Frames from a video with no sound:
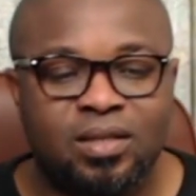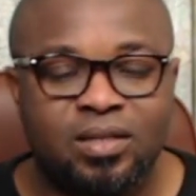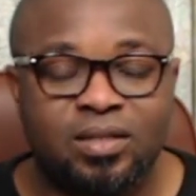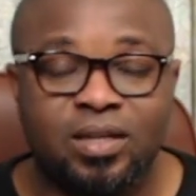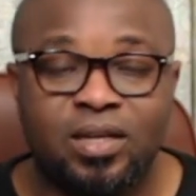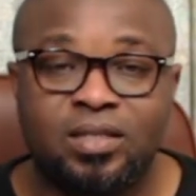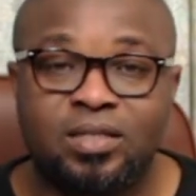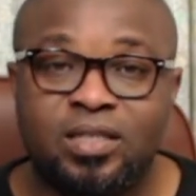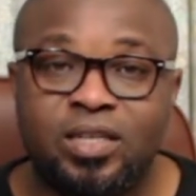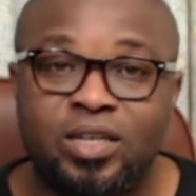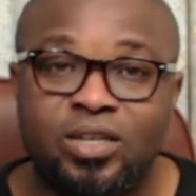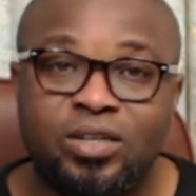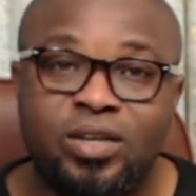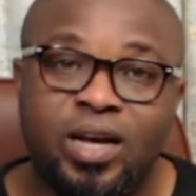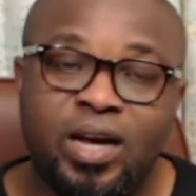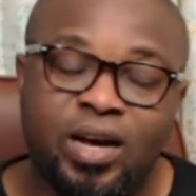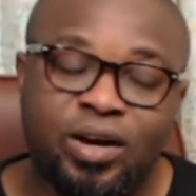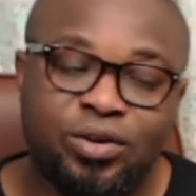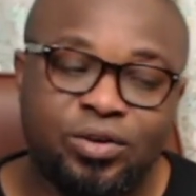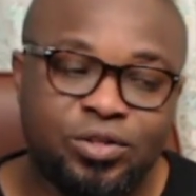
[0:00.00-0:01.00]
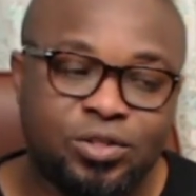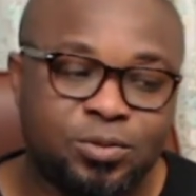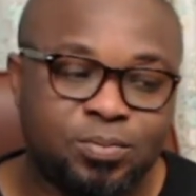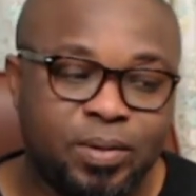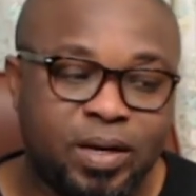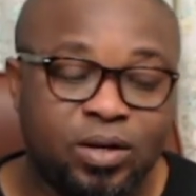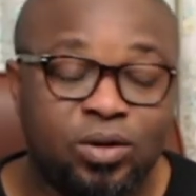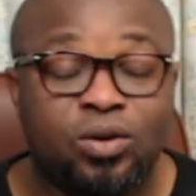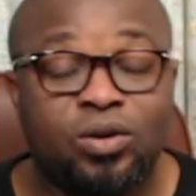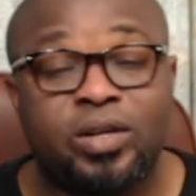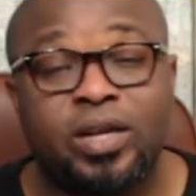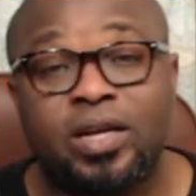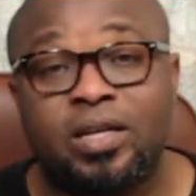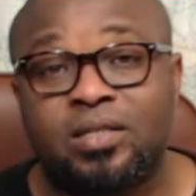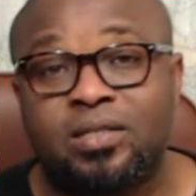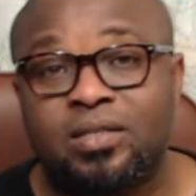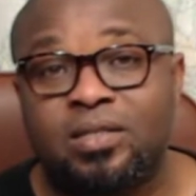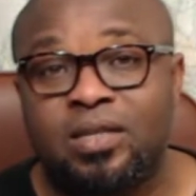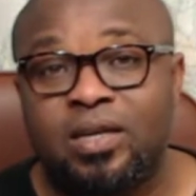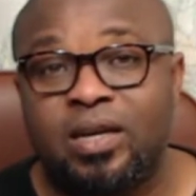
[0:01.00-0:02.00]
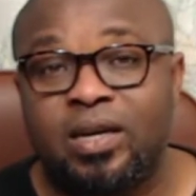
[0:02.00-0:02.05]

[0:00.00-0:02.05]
that killed her husband, or that